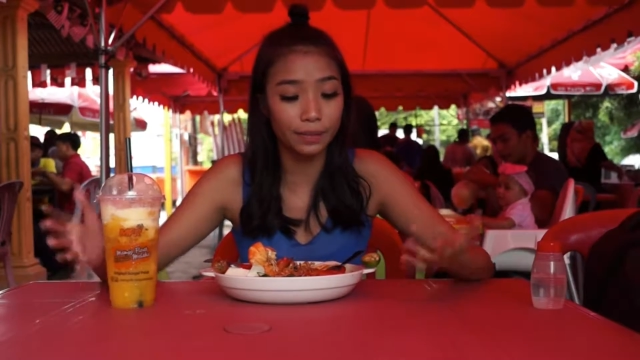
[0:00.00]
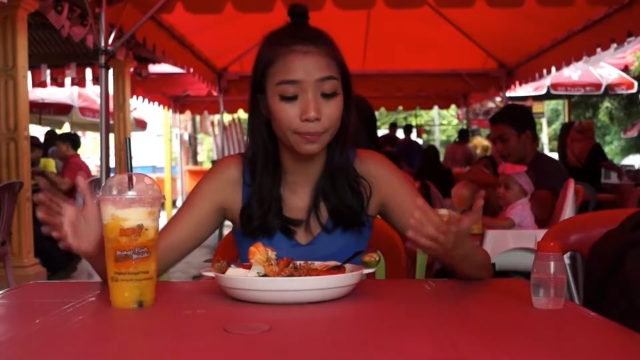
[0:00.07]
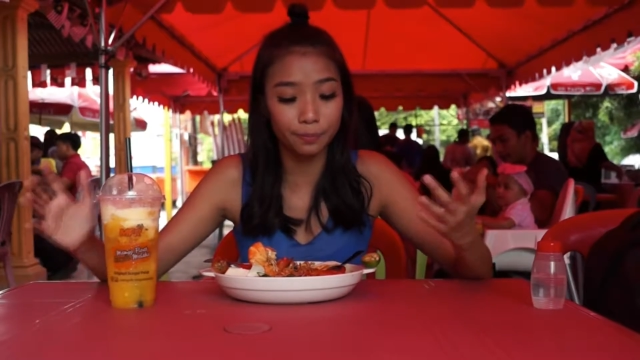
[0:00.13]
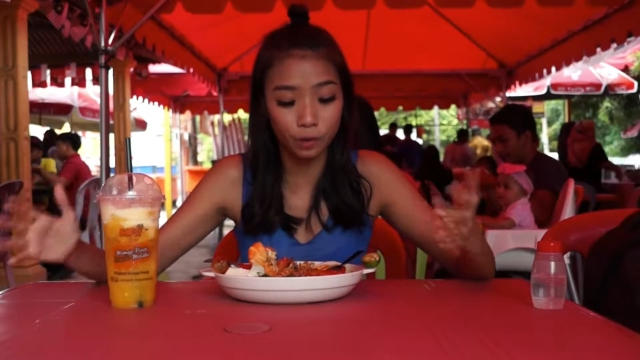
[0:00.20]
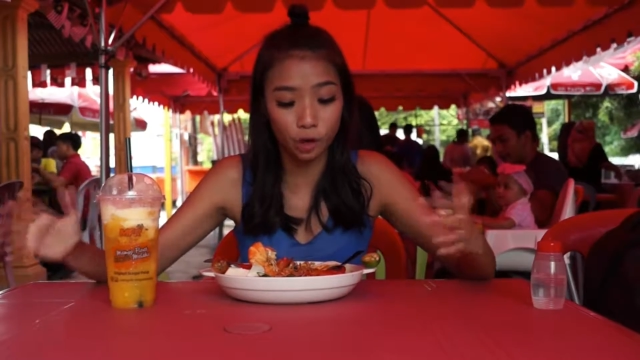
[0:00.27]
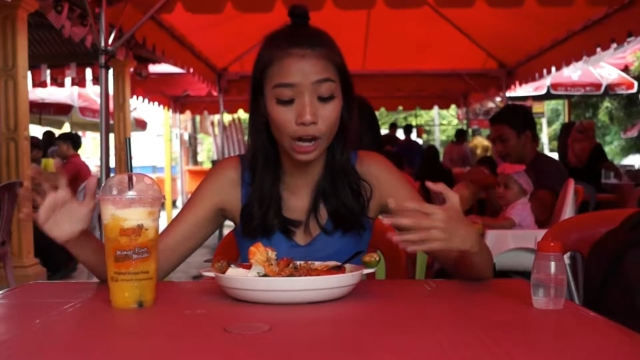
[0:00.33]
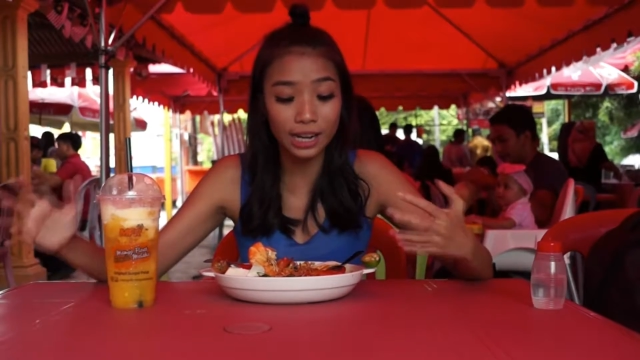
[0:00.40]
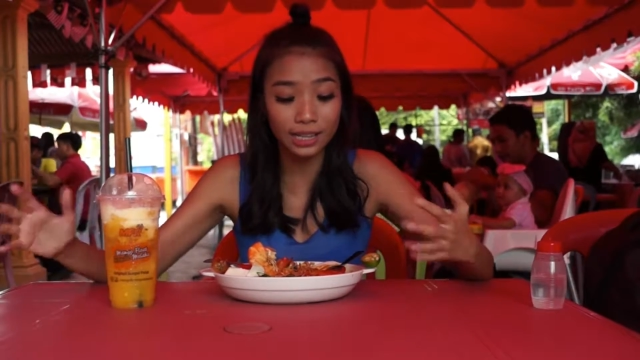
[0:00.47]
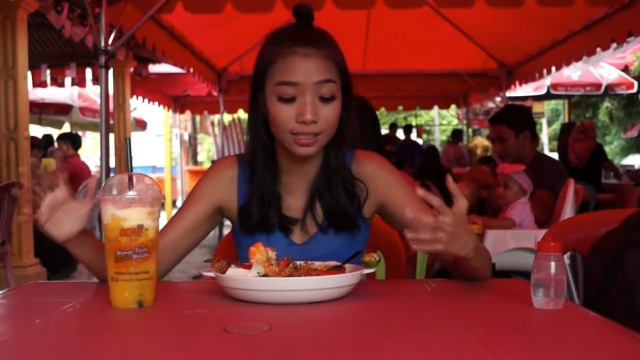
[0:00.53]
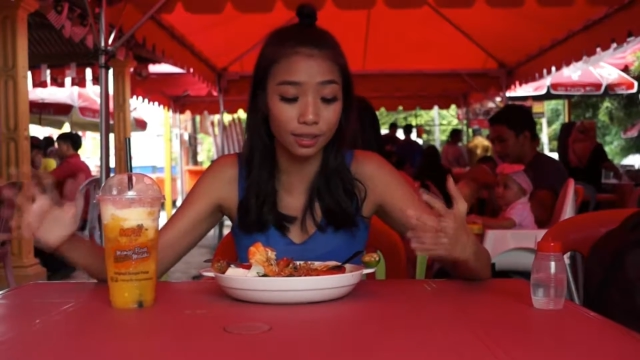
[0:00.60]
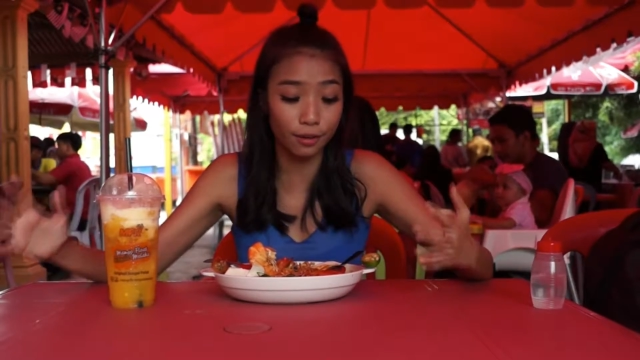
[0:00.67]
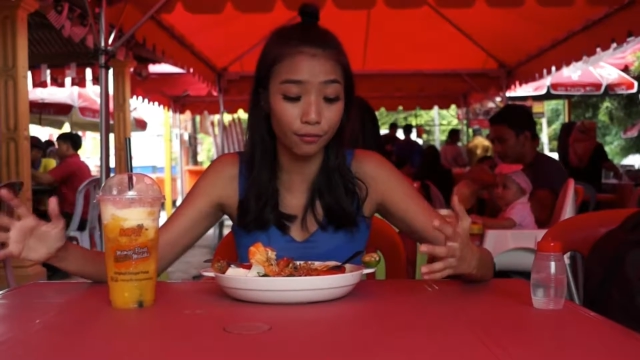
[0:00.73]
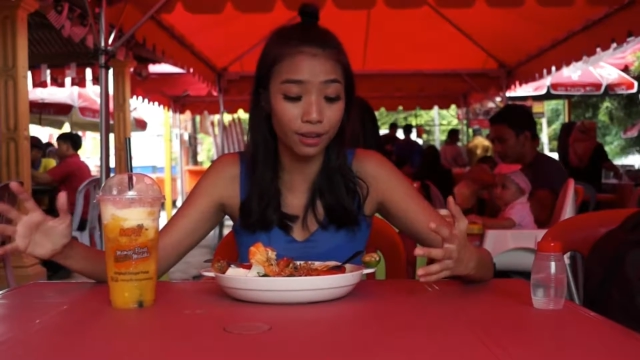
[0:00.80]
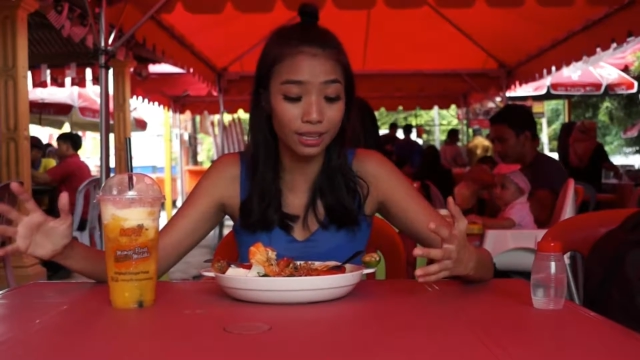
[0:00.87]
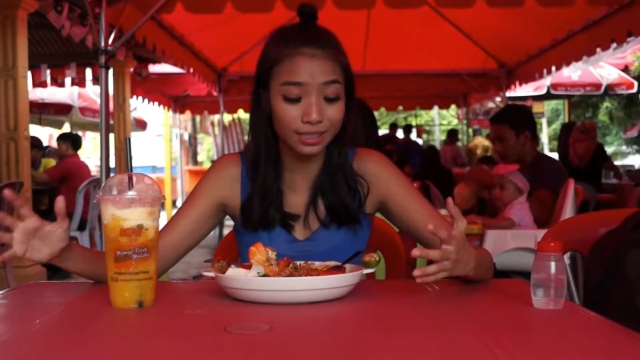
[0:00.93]
The greatest
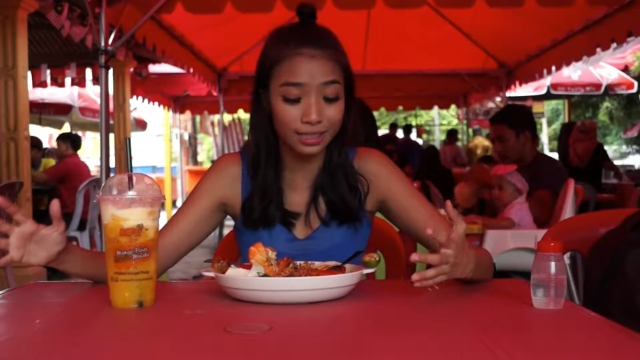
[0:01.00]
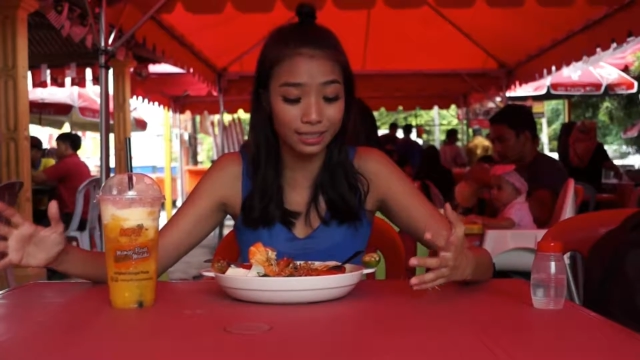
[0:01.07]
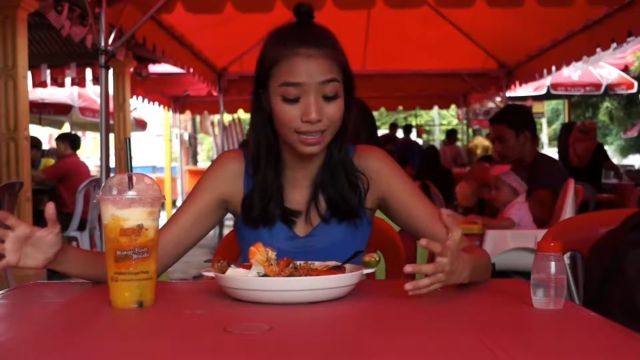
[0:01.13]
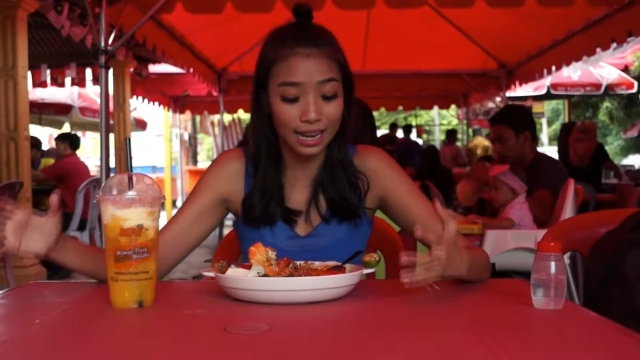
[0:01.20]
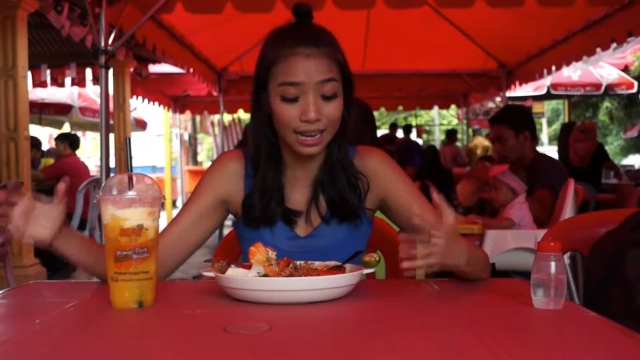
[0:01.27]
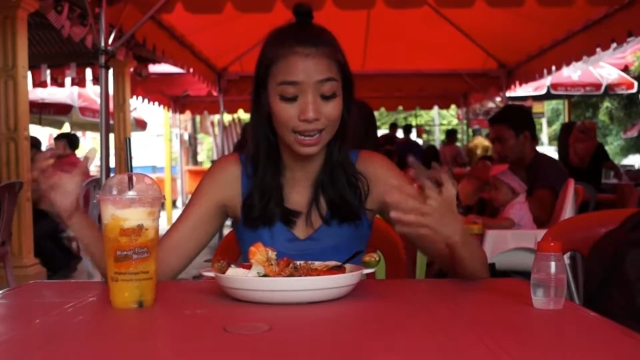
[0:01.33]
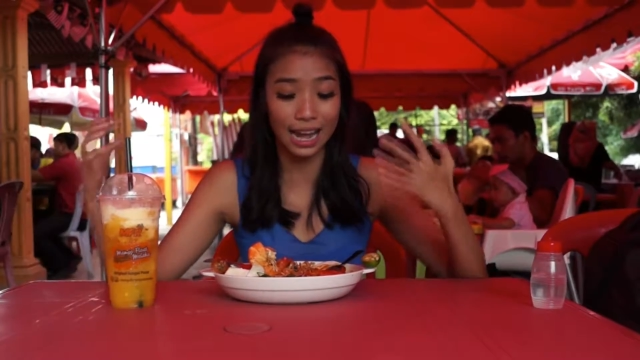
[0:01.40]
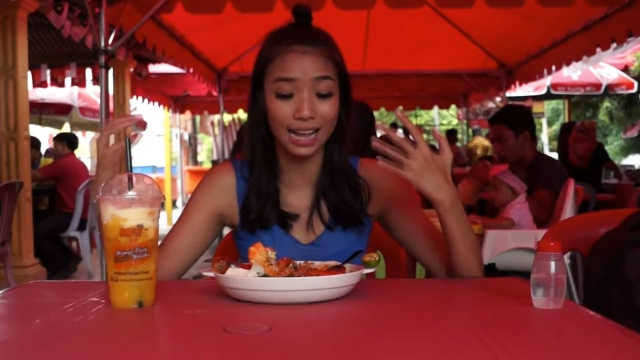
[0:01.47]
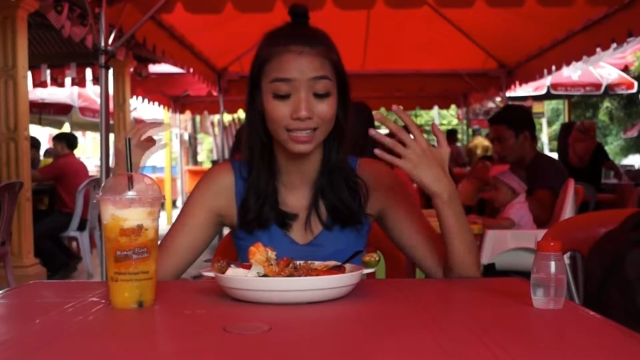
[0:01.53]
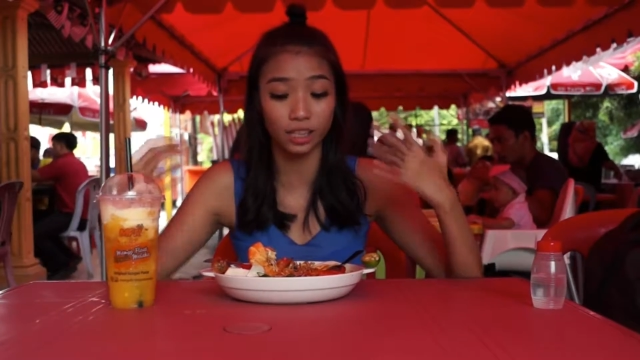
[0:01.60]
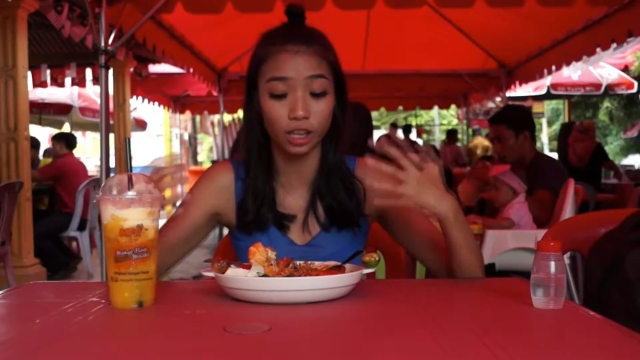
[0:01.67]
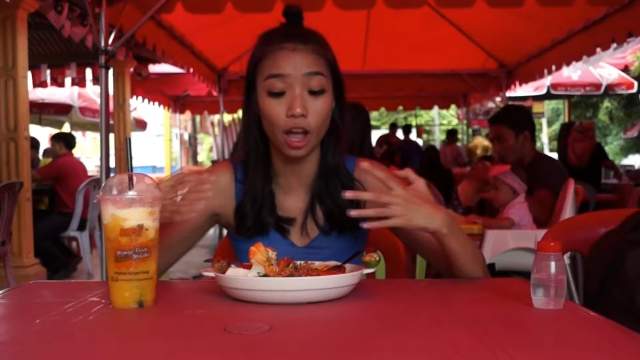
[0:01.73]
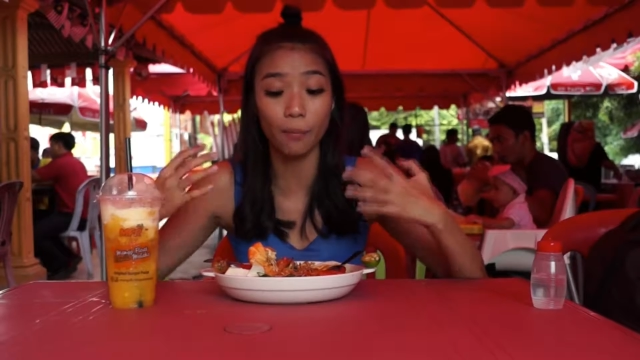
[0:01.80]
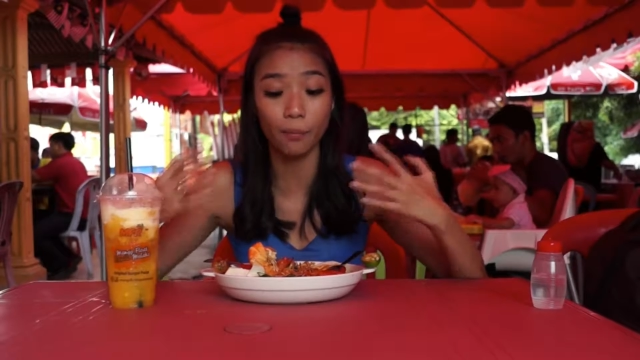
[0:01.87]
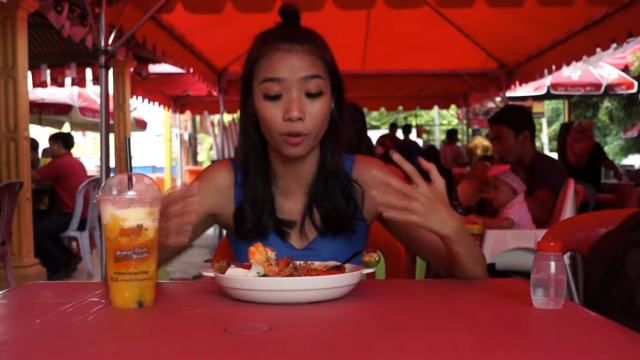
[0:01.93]
difference is that it has a
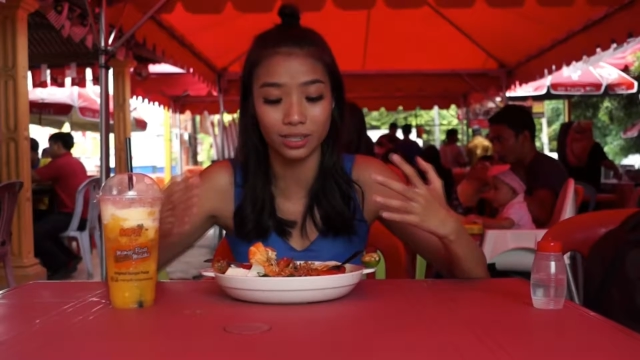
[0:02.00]
lot